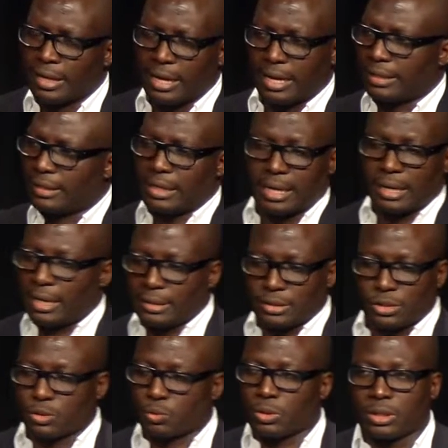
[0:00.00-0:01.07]
I
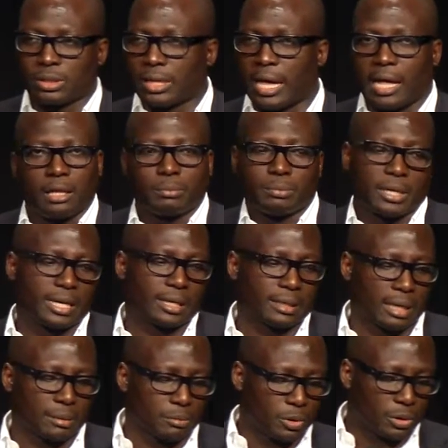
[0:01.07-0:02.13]
just want to help.
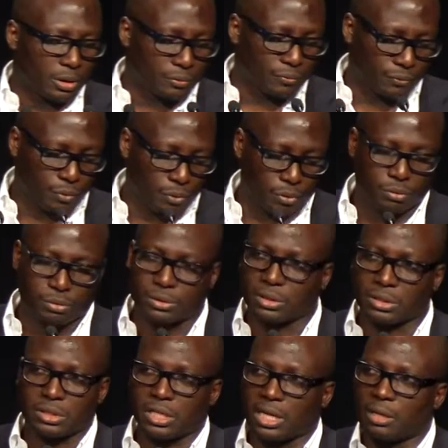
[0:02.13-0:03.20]
I'm looking for,
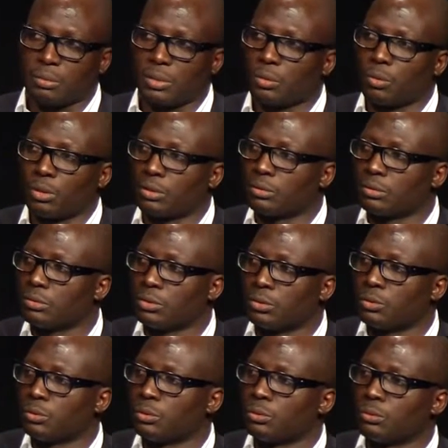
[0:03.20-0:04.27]
tell me
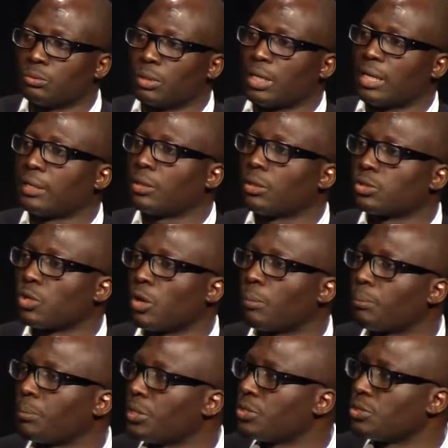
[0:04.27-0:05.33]
what are your
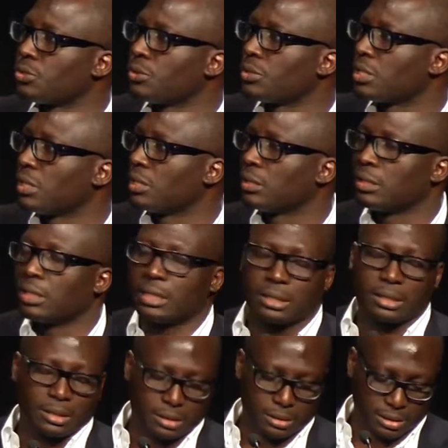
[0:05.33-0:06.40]
top issues
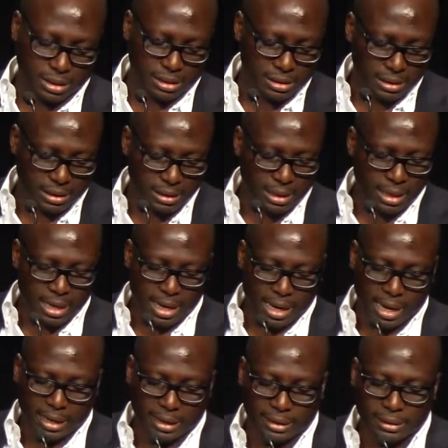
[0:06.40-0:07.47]
in the city.
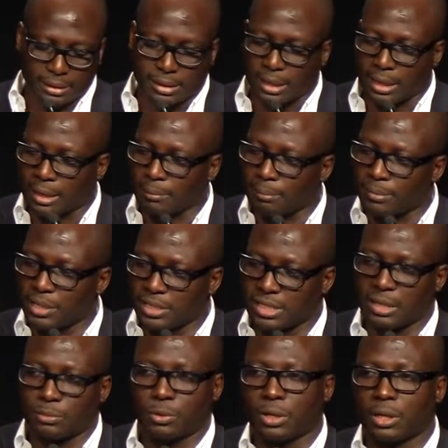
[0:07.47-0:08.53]
And they
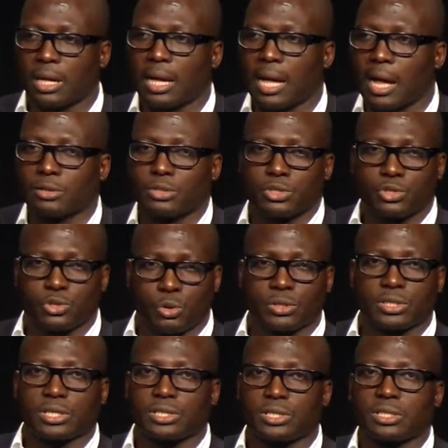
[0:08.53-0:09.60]
said, well, housing
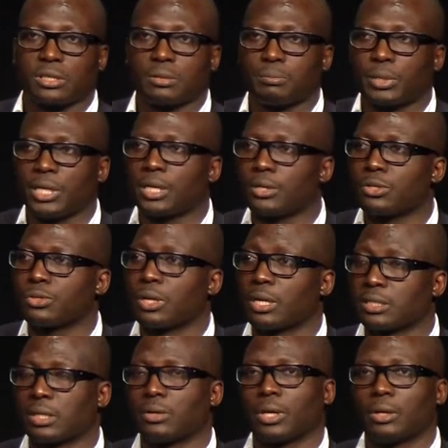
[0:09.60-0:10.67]
shortage is a big issue.
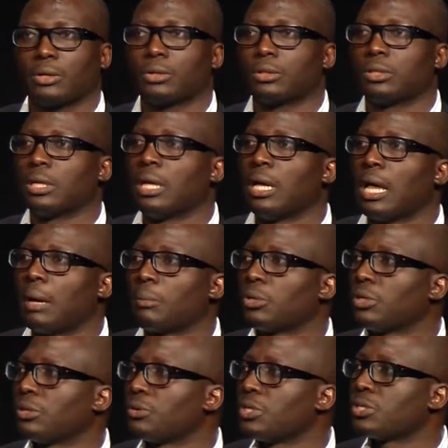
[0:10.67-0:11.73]
I said, okay, good. I'm
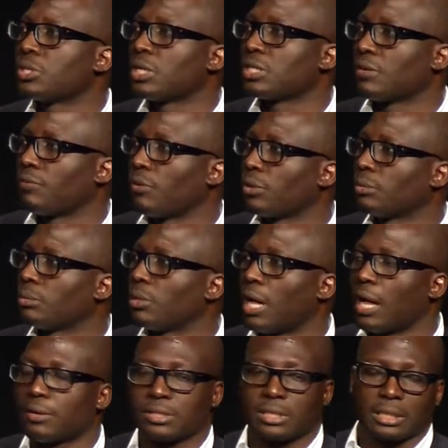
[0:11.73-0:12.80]
going to research affordable
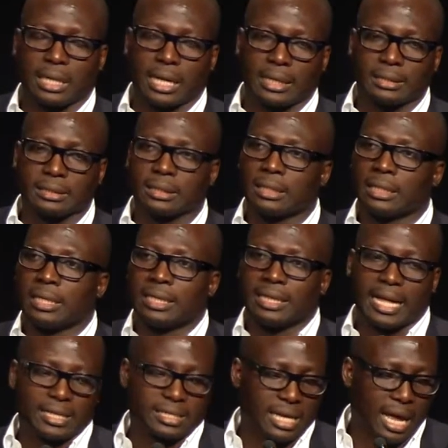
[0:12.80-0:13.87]
housing. And
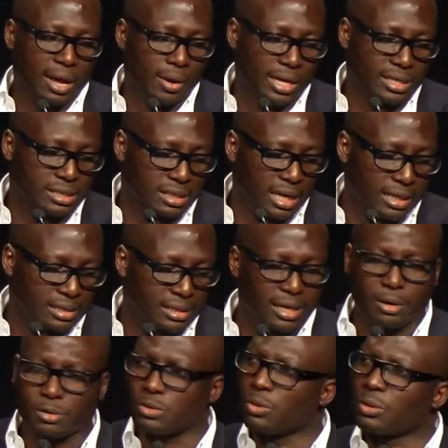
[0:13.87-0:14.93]
that's how I started.
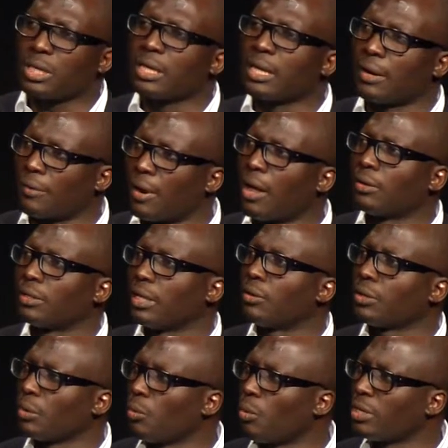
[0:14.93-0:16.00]
I was looking around,
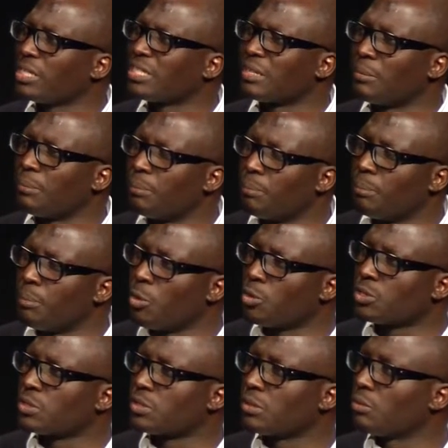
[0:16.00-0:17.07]
okay, what's
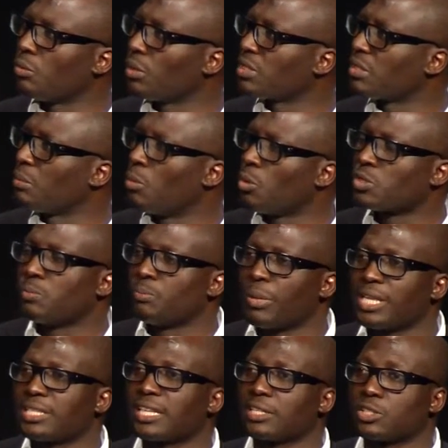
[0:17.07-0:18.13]
the most
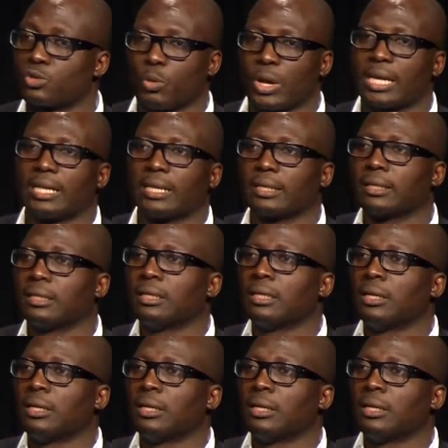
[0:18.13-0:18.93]
basic dwelling?